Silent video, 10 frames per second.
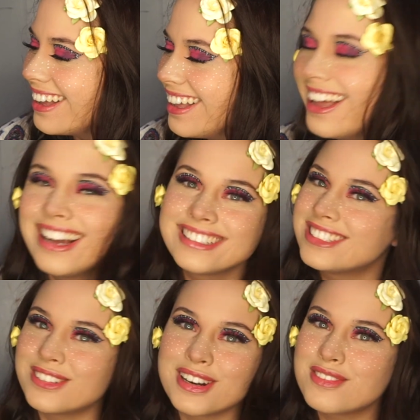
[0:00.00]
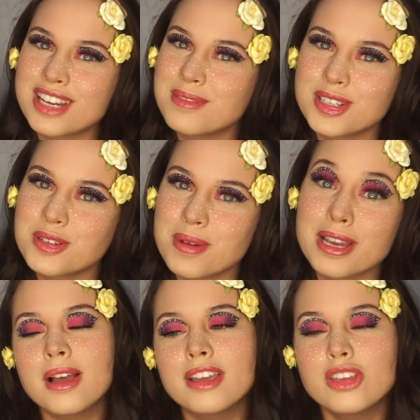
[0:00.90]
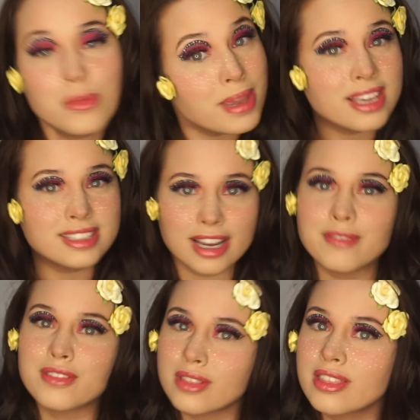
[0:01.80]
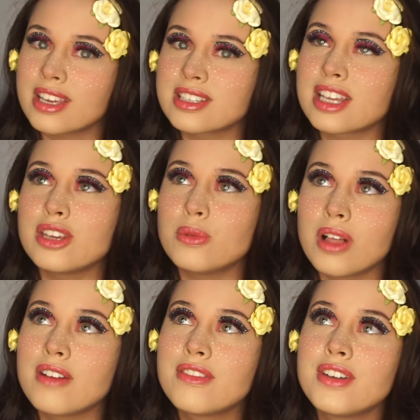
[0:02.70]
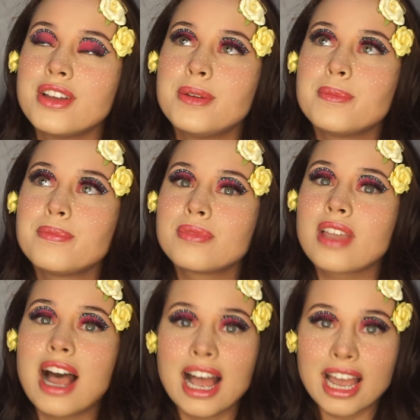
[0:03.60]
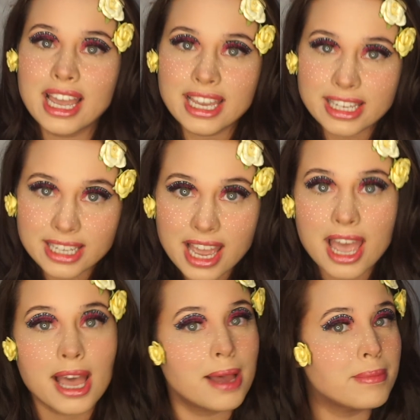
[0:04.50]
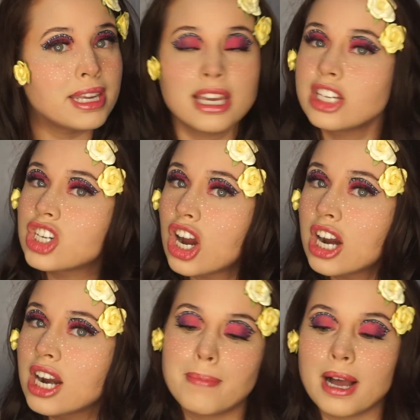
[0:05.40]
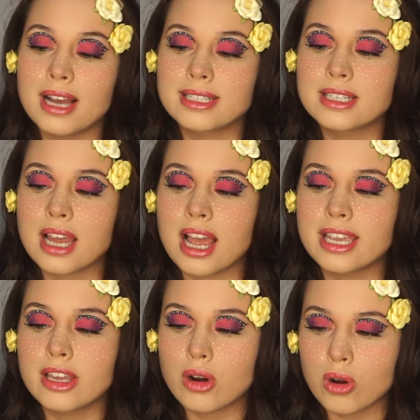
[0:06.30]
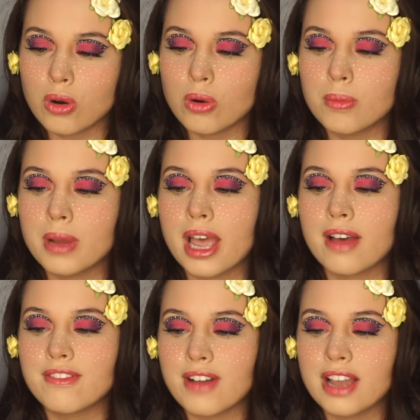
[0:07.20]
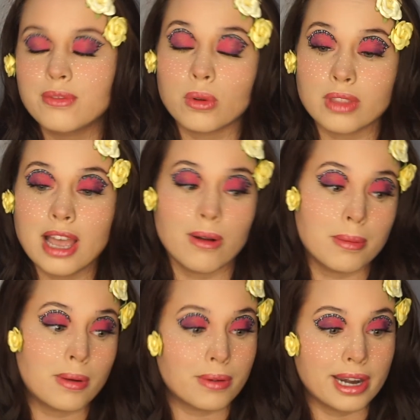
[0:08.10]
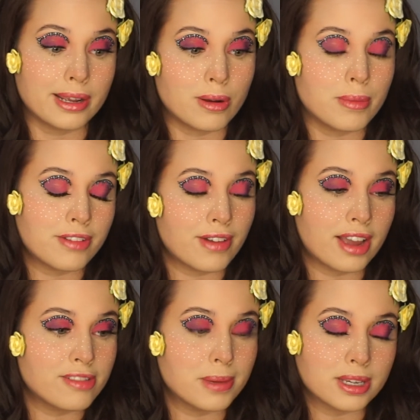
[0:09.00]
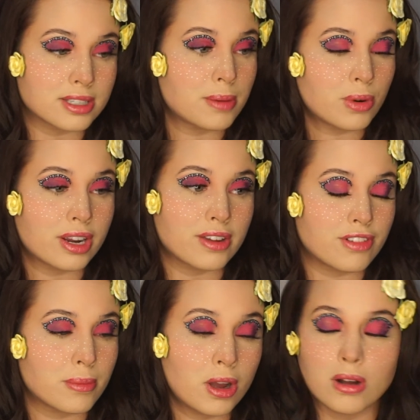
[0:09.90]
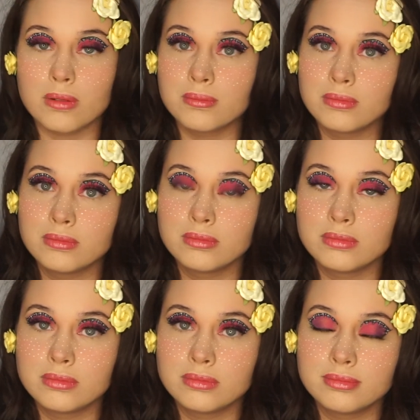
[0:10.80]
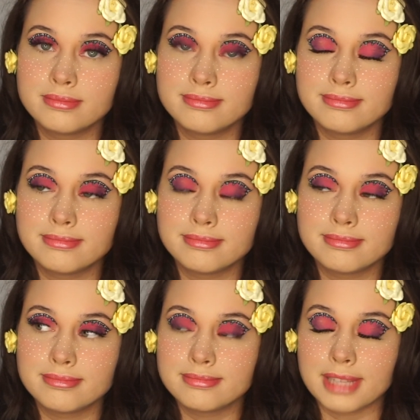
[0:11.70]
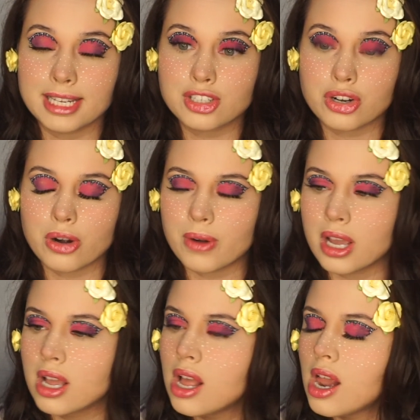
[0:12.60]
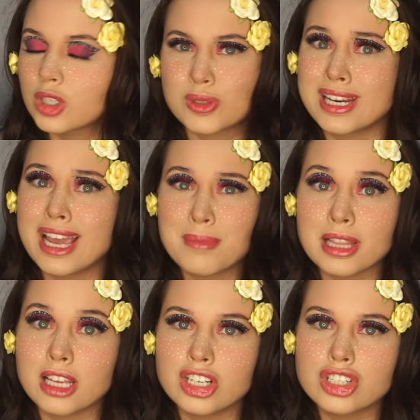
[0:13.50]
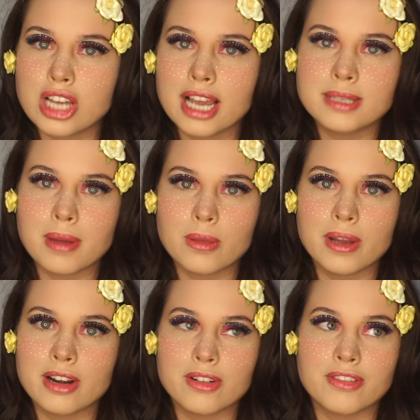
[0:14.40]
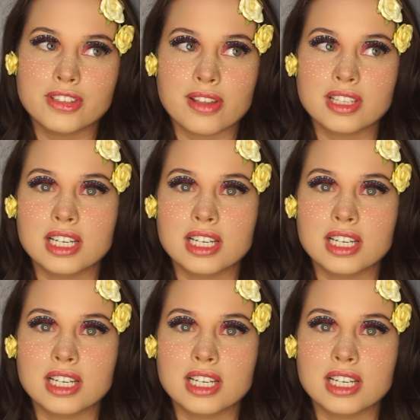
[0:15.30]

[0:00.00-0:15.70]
I don't have time to do makeup. You make time for the things that you love. I am in HR, but I get home at 5. Well, now I'm already home at 5 because I'm working from home. Thanks, Corona. So today on my lunch, guys, by the way, I don't know if you saw the